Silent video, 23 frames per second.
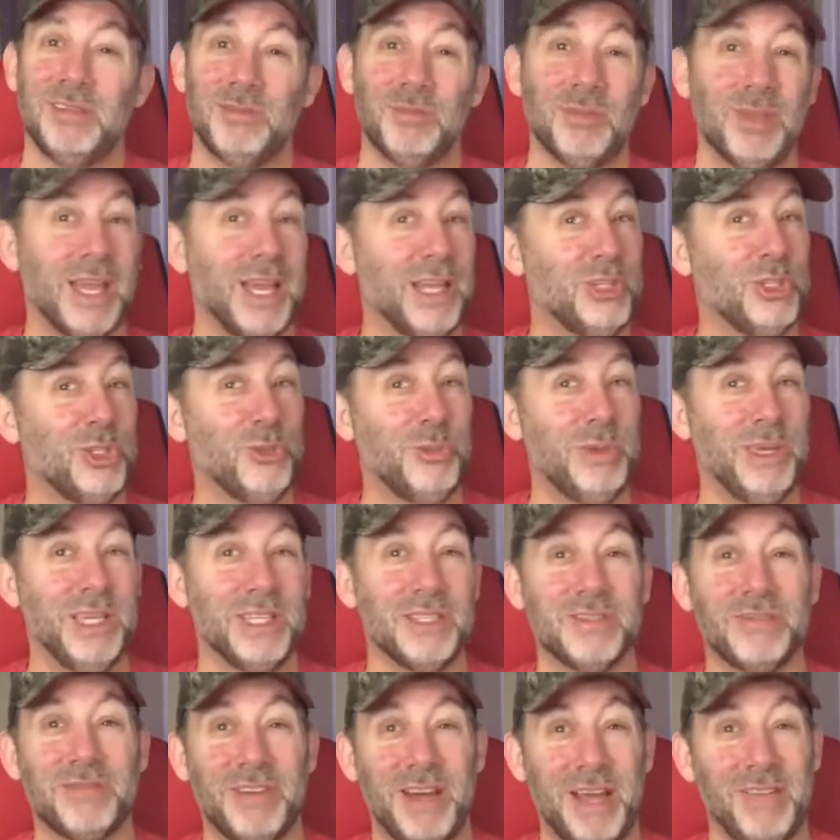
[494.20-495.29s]
Got 2
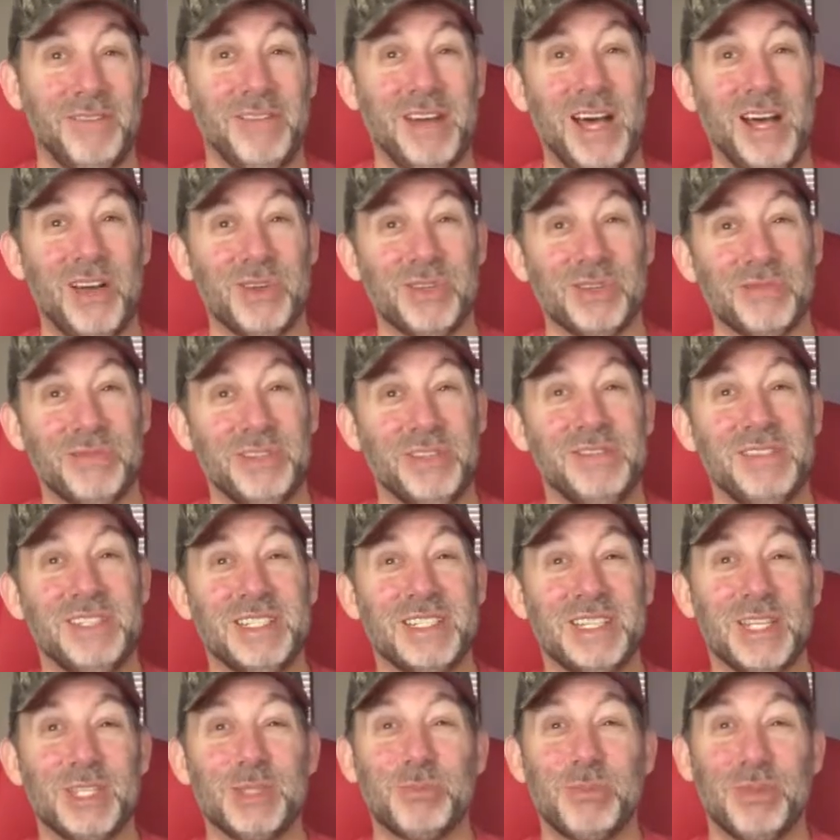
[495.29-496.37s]
bids,
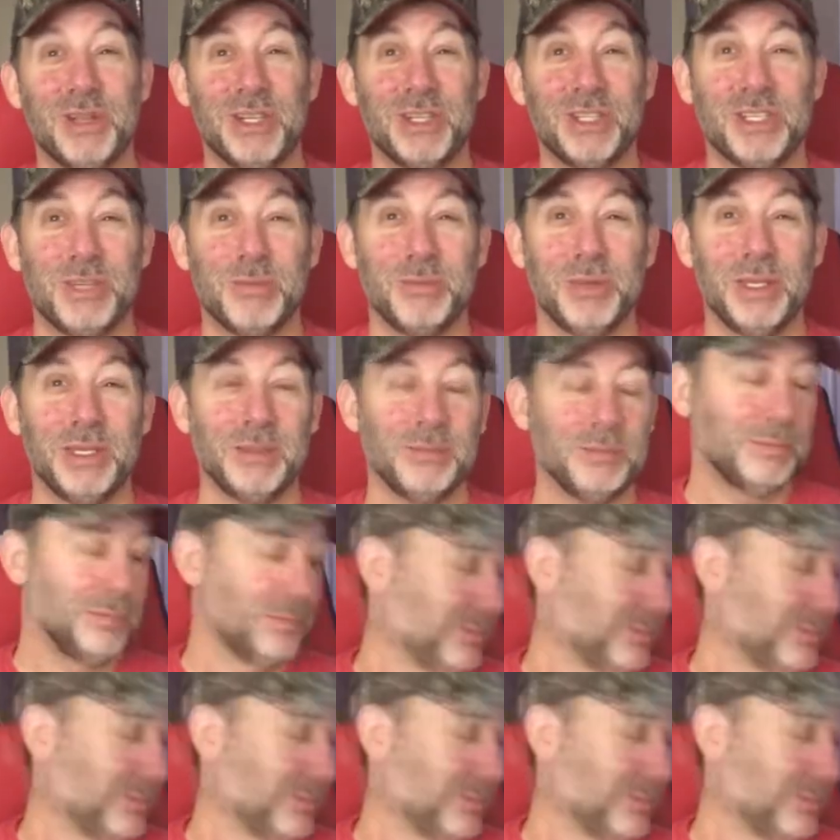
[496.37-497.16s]
$5.50 plus shipping.